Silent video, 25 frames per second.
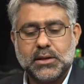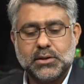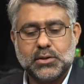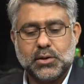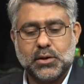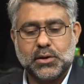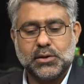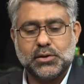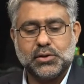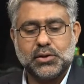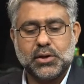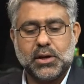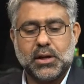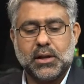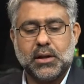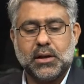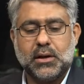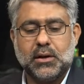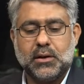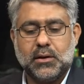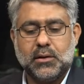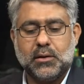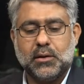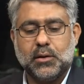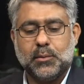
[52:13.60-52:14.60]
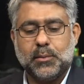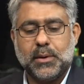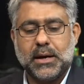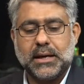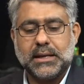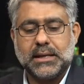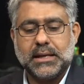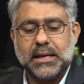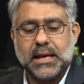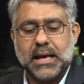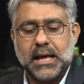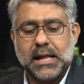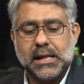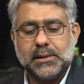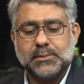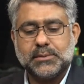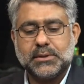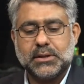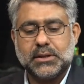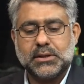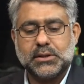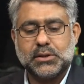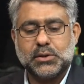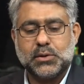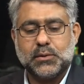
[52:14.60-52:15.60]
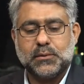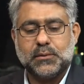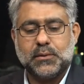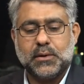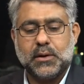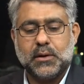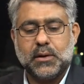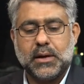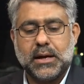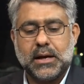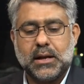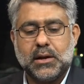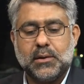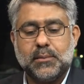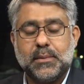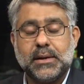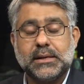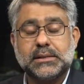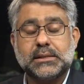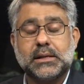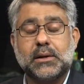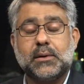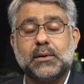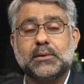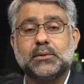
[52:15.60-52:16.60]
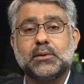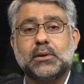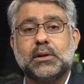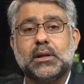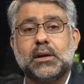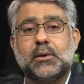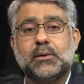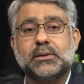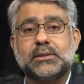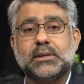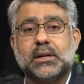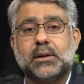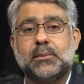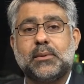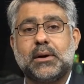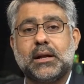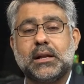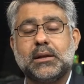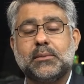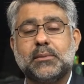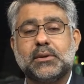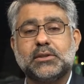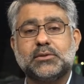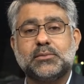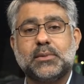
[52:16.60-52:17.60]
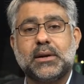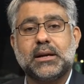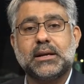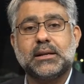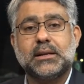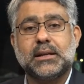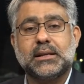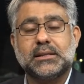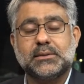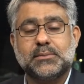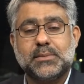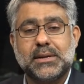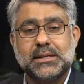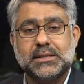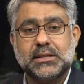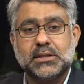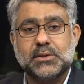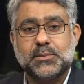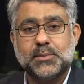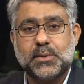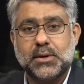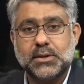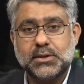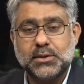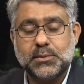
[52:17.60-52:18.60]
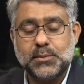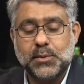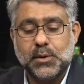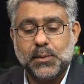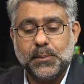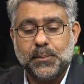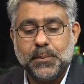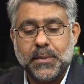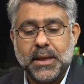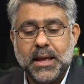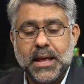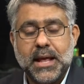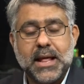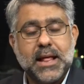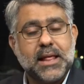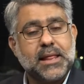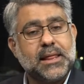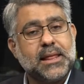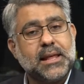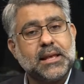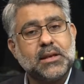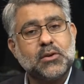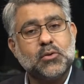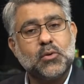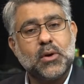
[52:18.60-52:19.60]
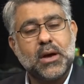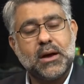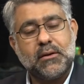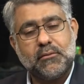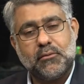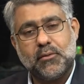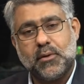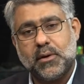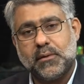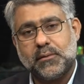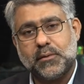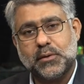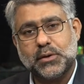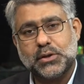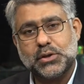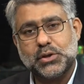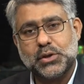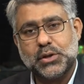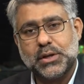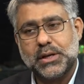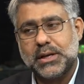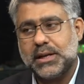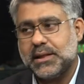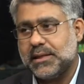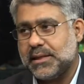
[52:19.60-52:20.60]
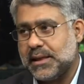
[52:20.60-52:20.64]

So inshallah, Almighty helps us to follow Ahlul Bayt salawatullah wa salamu alayhim ajma'in as best as possible. Thank you everyone for tuning in.